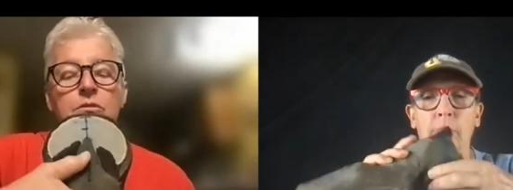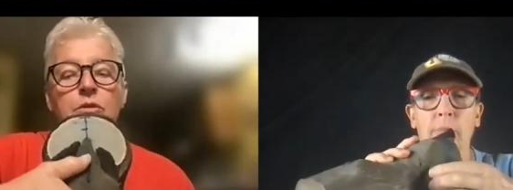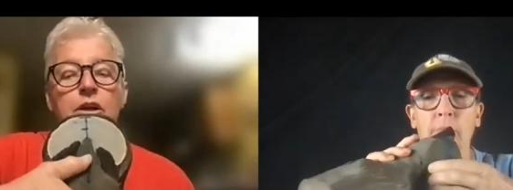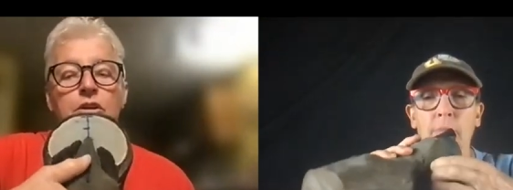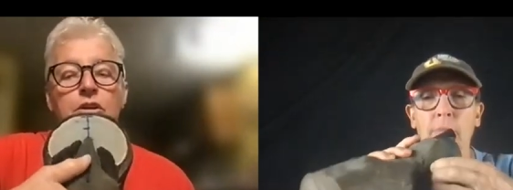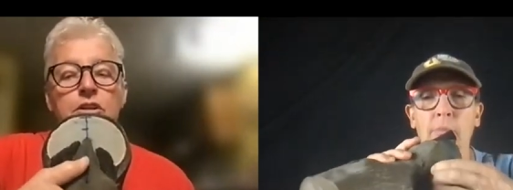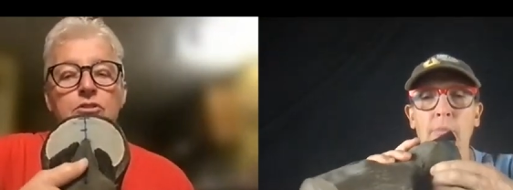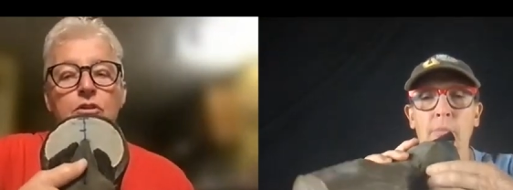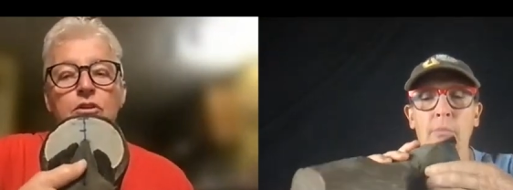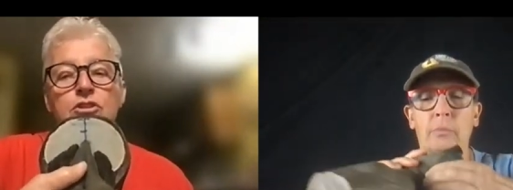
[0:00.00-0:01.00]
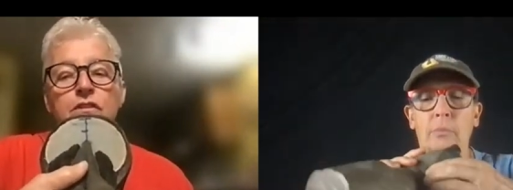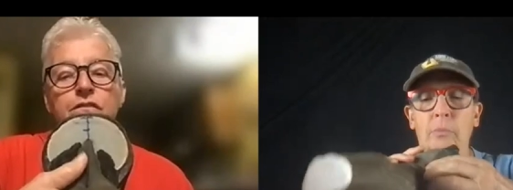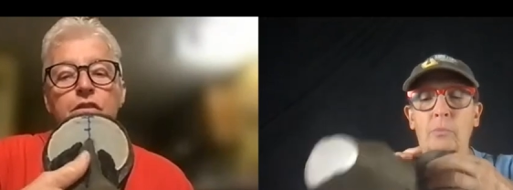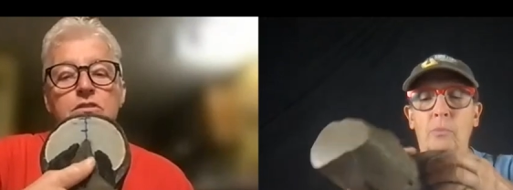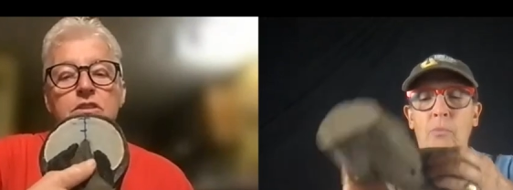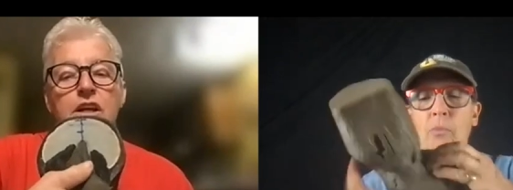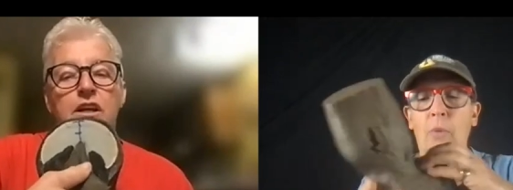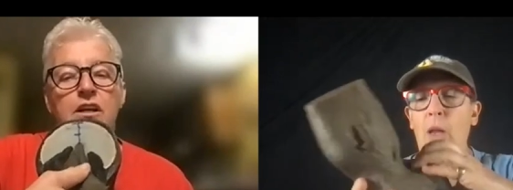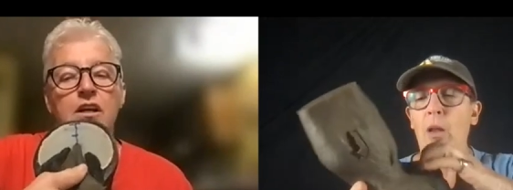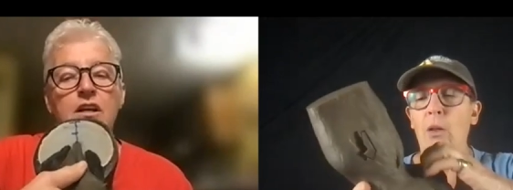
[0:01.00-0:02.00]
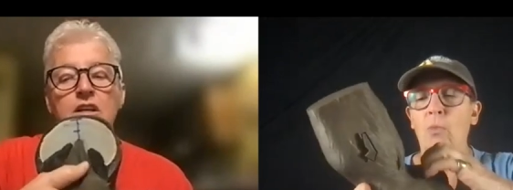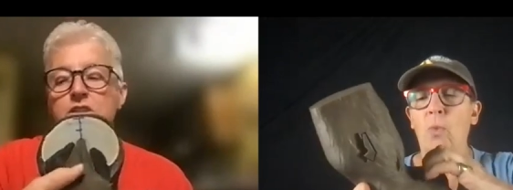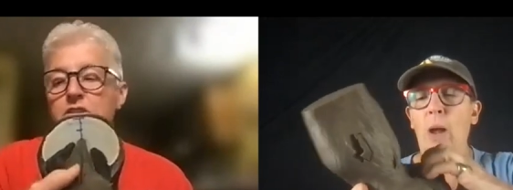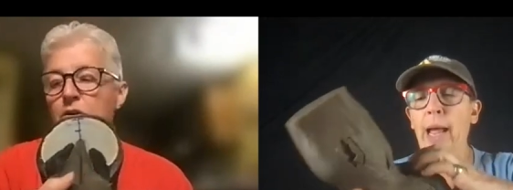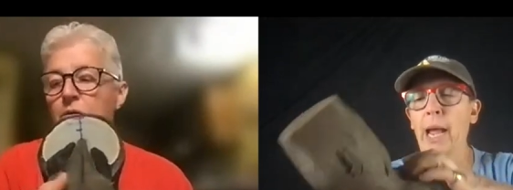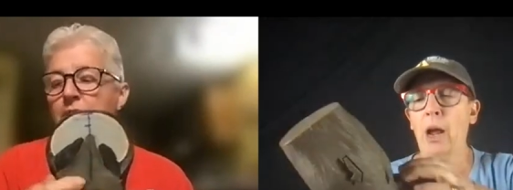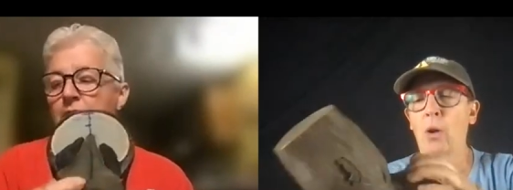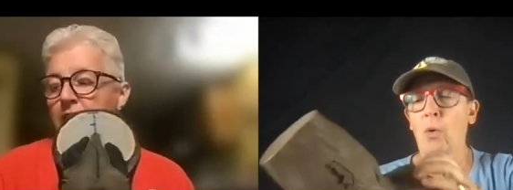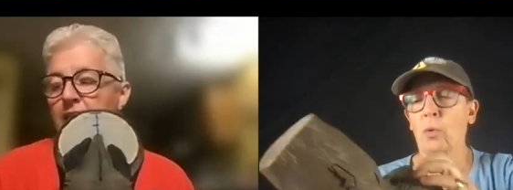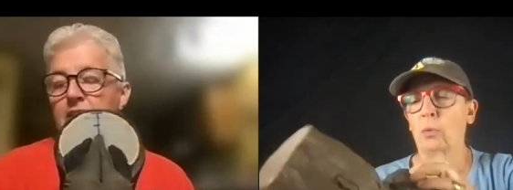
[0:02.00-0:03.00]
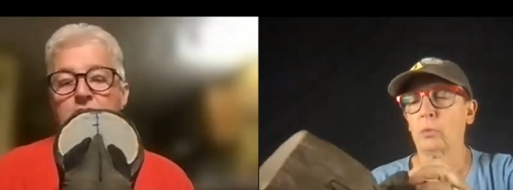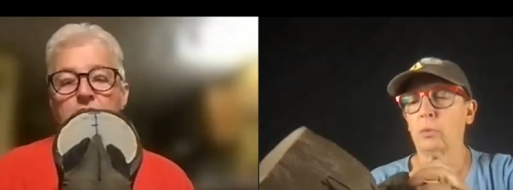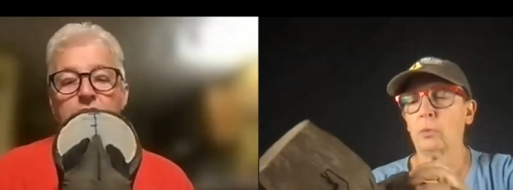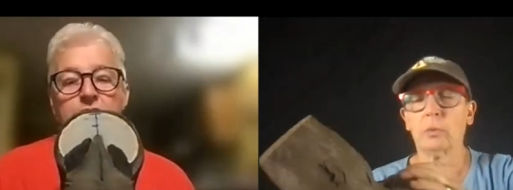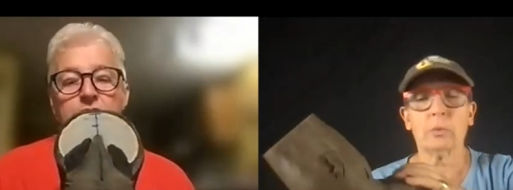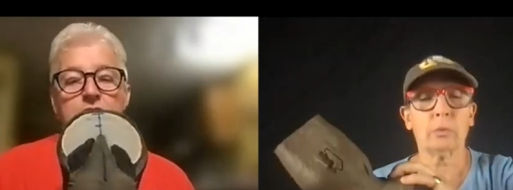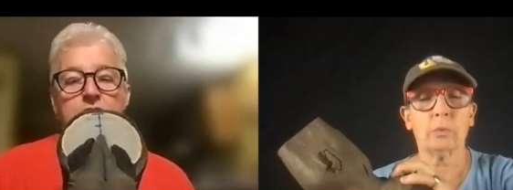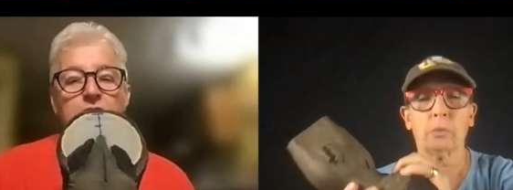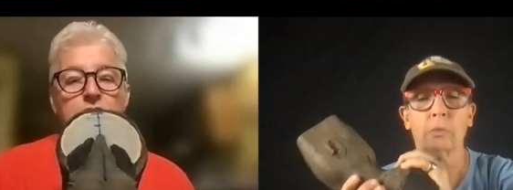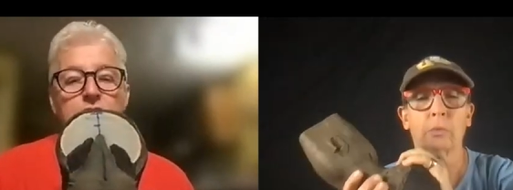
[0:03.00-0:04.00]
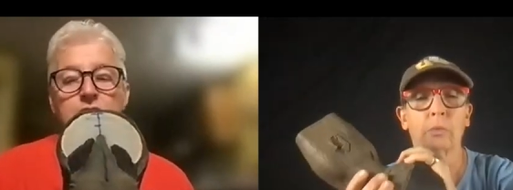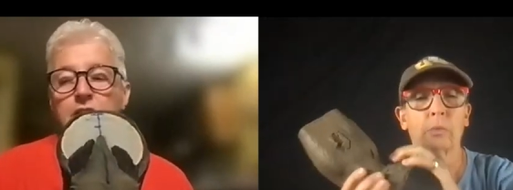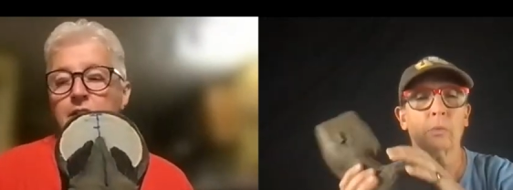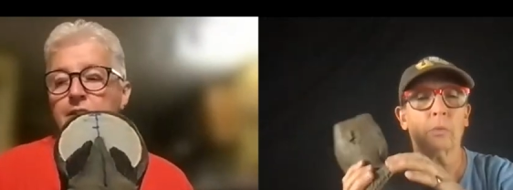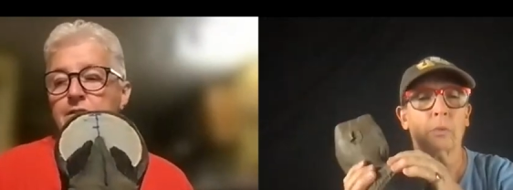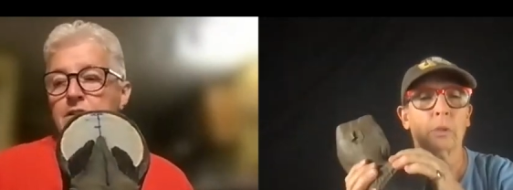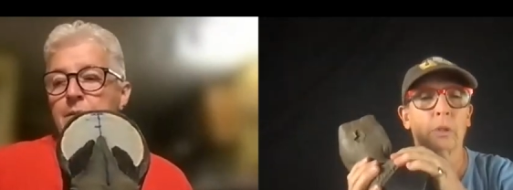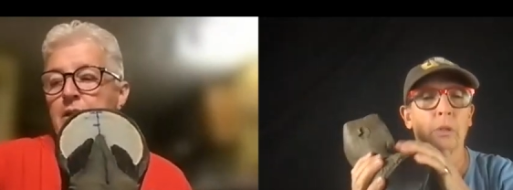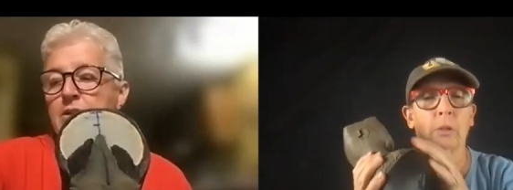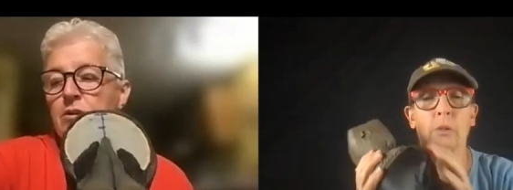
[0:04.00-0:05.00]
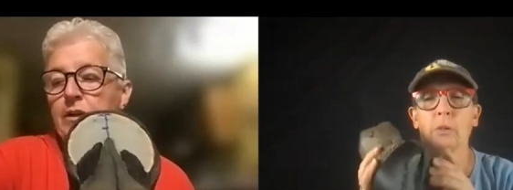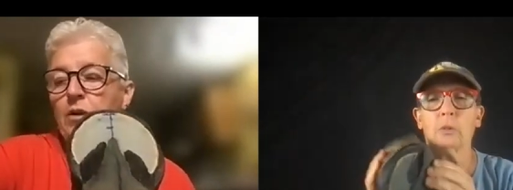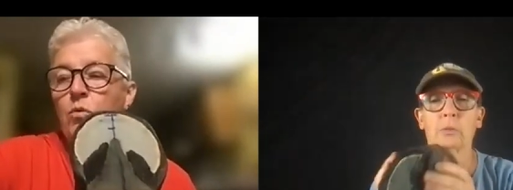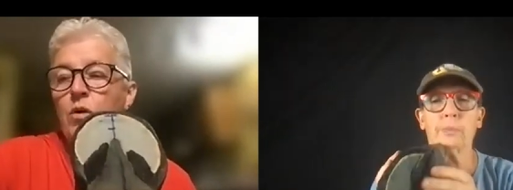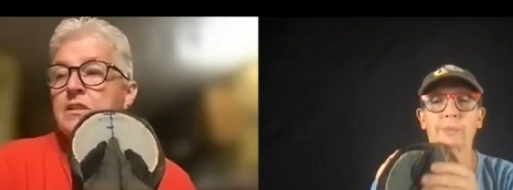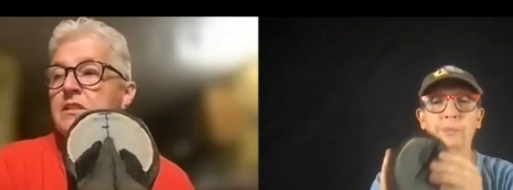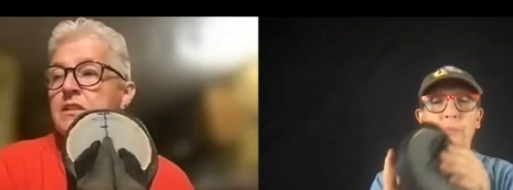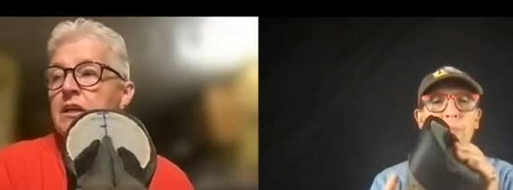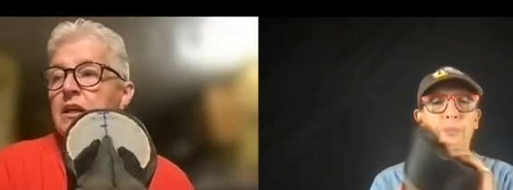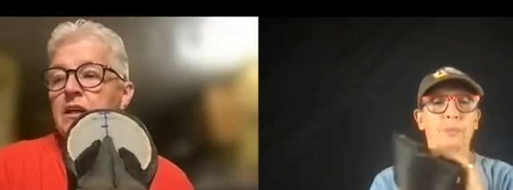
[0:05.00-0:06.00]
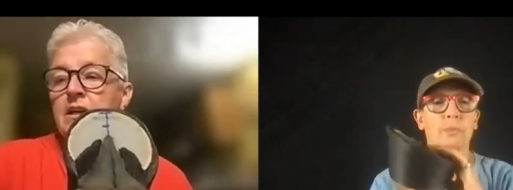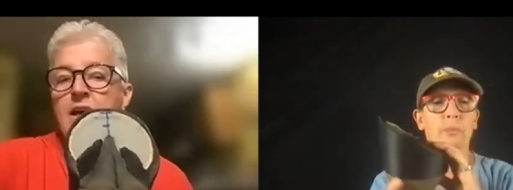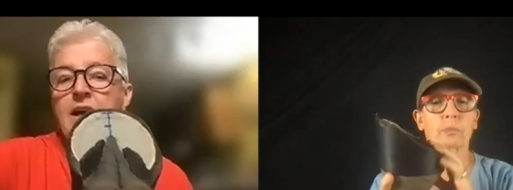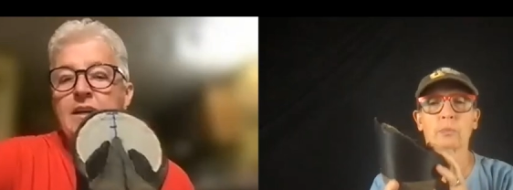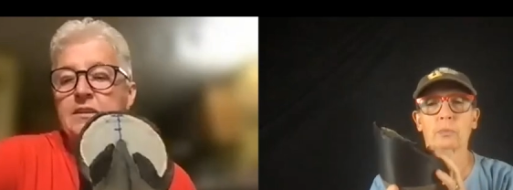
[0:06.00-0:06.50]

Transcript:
Speaker 1: what a good digital cushion feels like. So wow. each of these each of these hooves, so like one C has